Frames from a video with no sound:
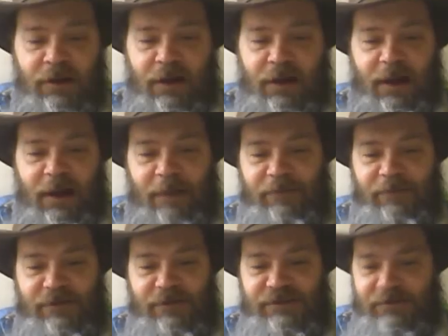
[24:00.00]
There's
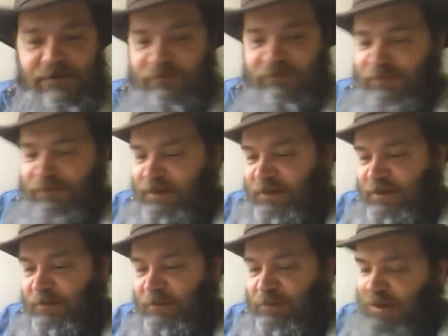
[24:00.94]
some real
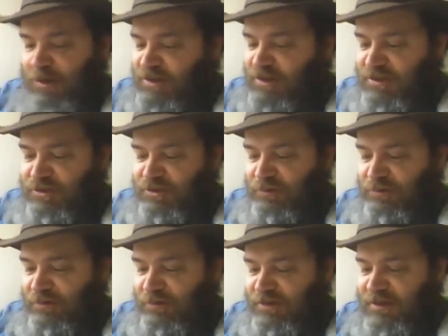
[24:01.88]
precious jewels
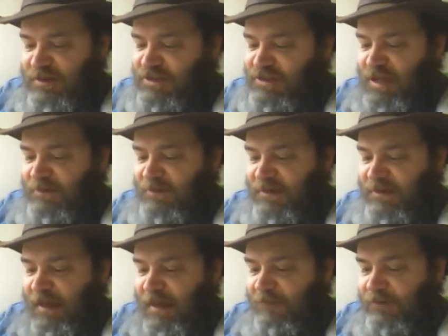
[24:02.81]
and gems in that
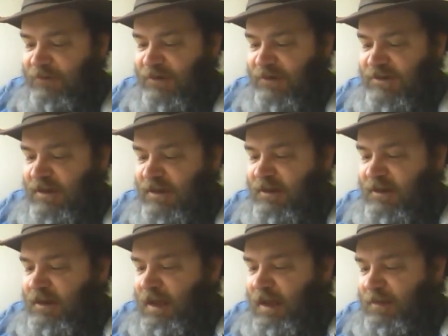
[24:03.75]
verse. I
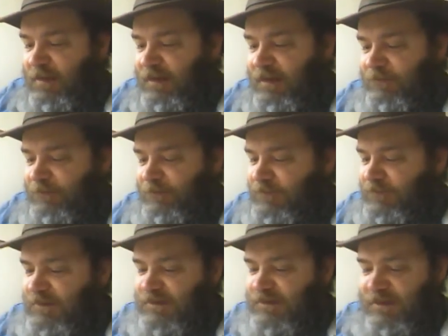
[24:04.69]
mean,
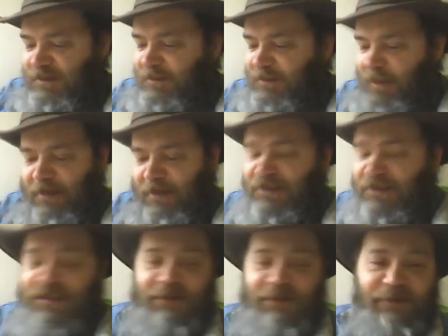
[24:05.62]
I'm just going to
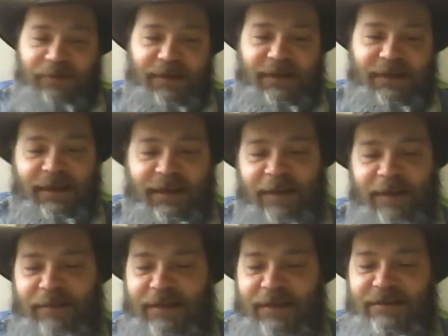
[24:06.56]
read it again
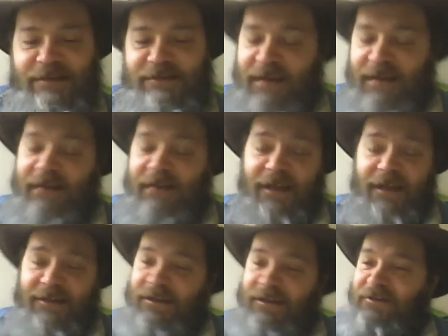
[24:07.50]
because I'd like to
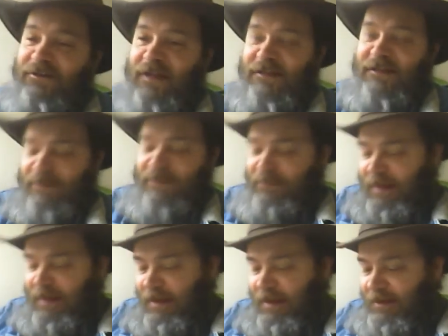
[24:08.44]
hear that
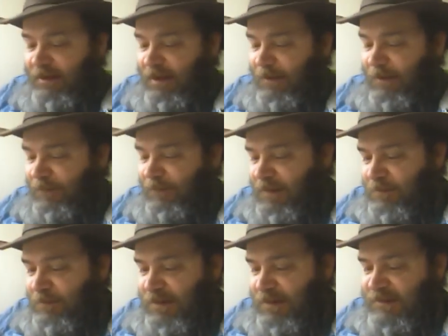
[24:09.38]
someday. But it
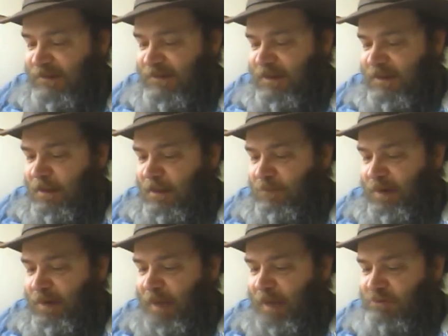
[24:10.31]
says, "But I
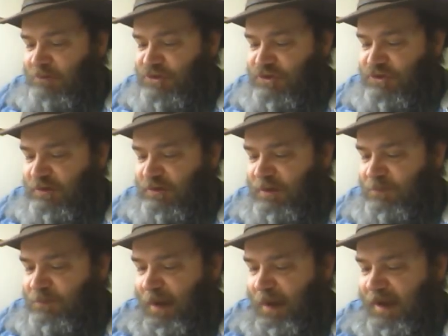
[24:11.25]
will surely buy
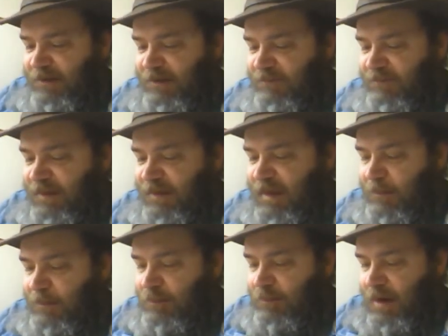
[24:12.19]
it of thee at a
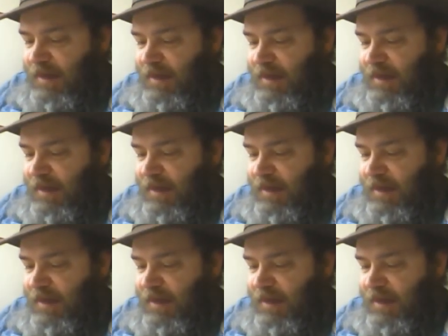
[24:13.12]
price.